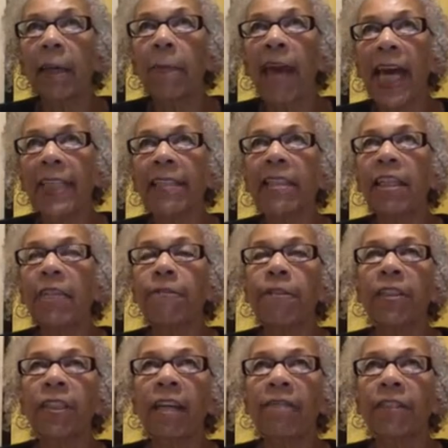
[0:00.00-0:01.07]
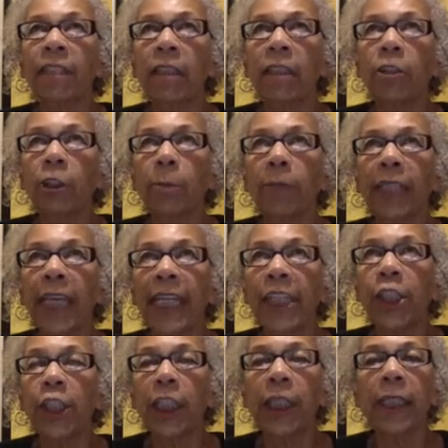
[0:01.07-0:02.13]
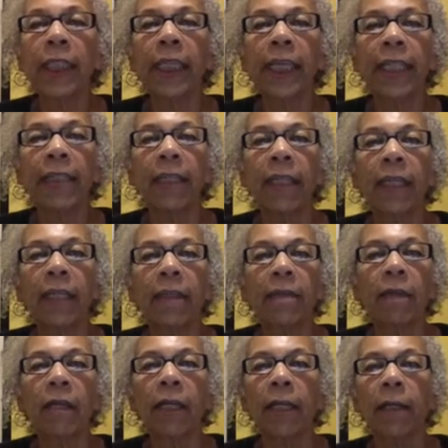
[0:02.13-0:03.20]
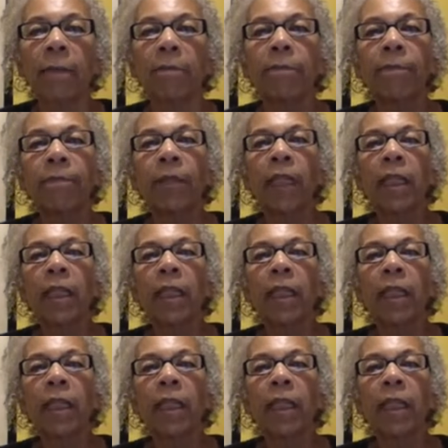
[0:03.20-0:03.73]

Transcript: capacity for self-determination in the